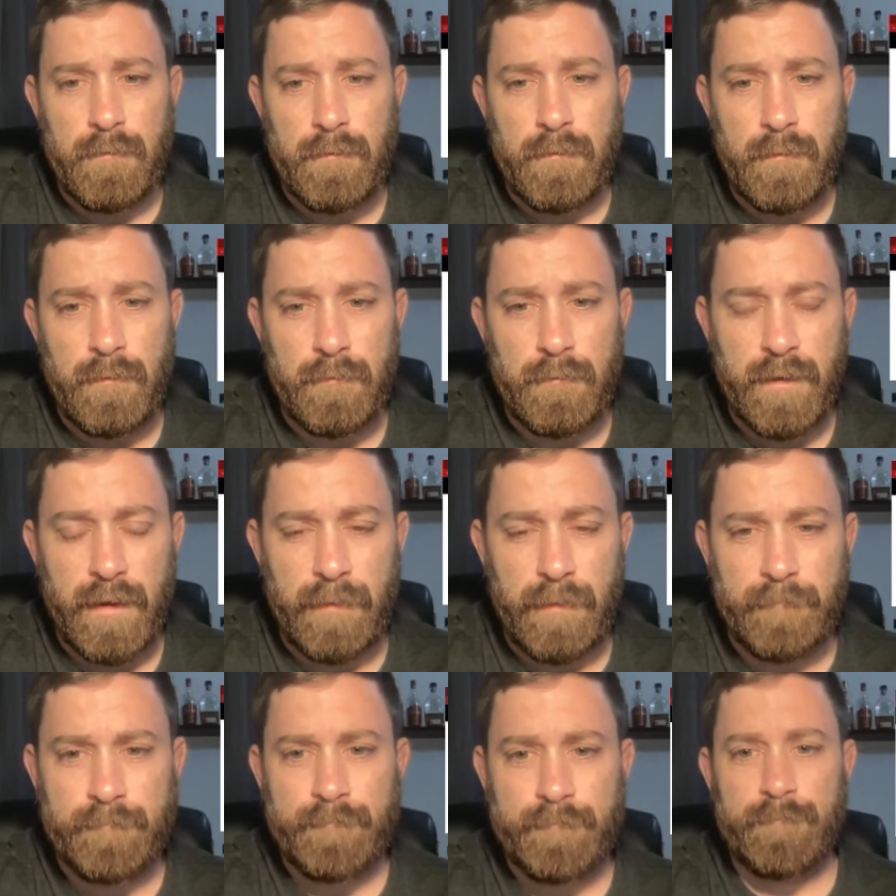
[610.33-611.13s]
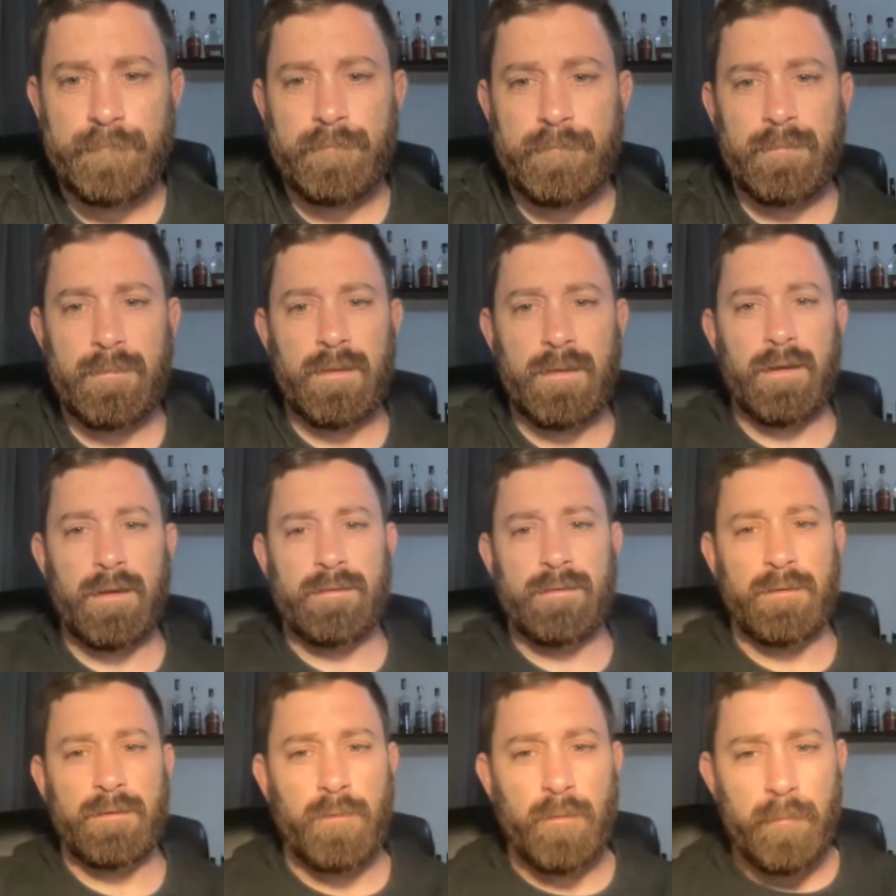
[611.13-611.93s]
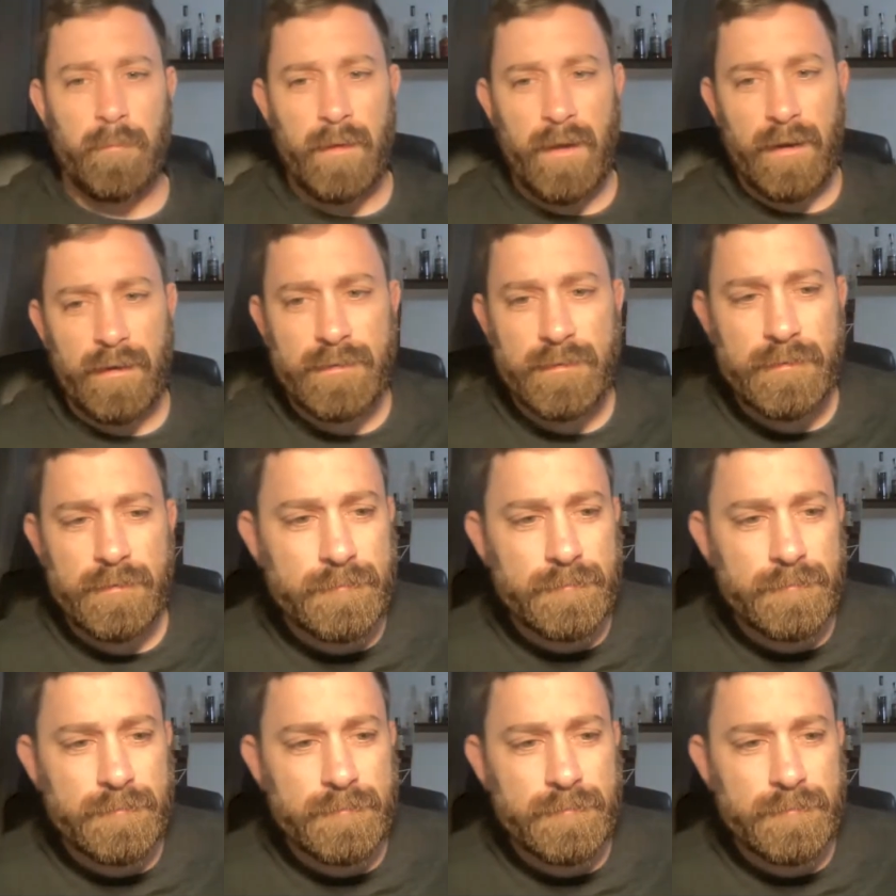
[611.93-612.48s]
Okay, I think we're back.